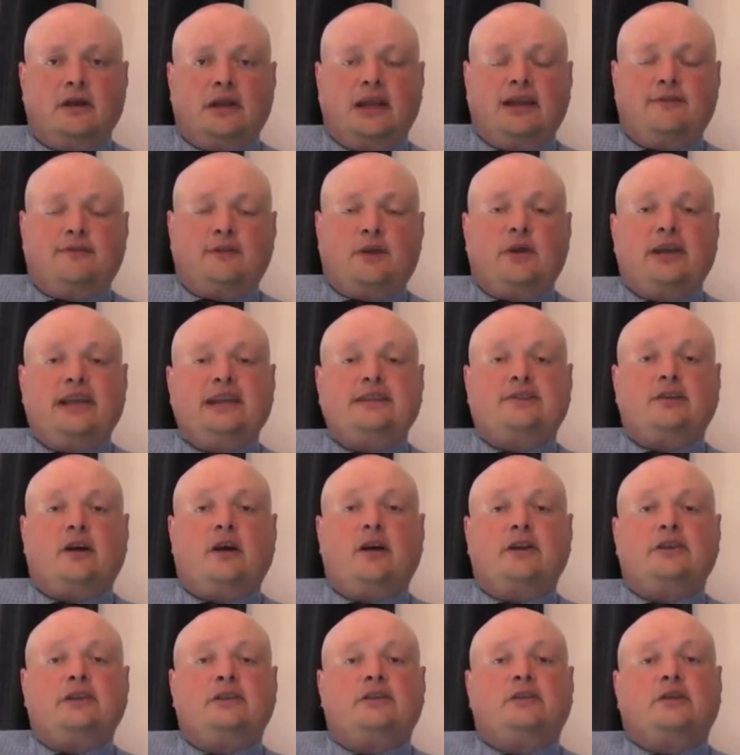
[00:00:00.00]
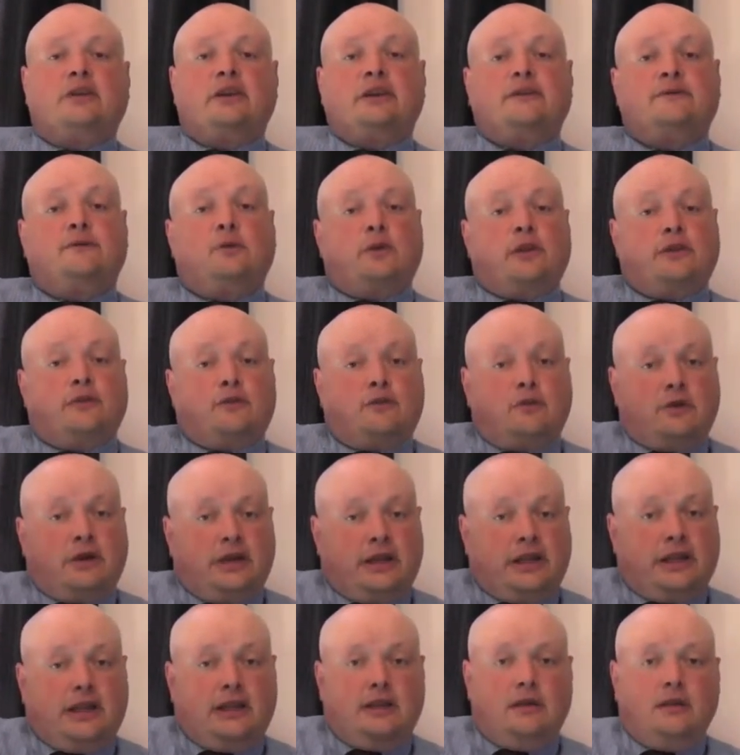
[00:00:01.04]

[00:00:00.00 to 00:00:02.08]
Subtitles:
Even though he died in 1943,